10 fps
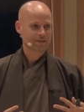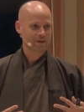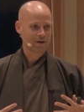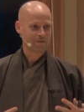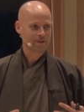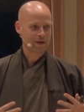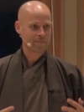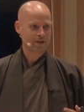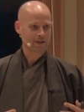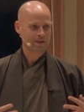All
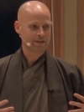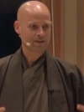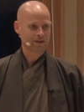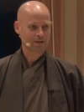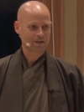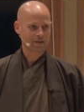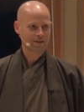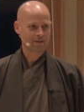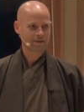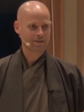phenomena
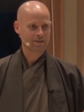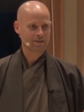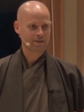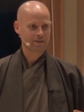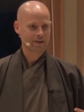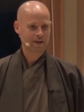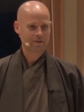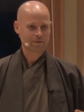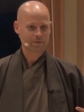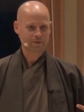is there
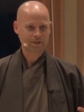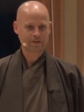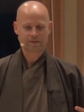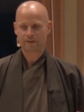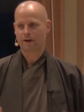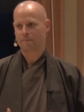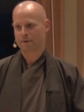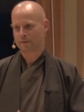to teach the Dhamma.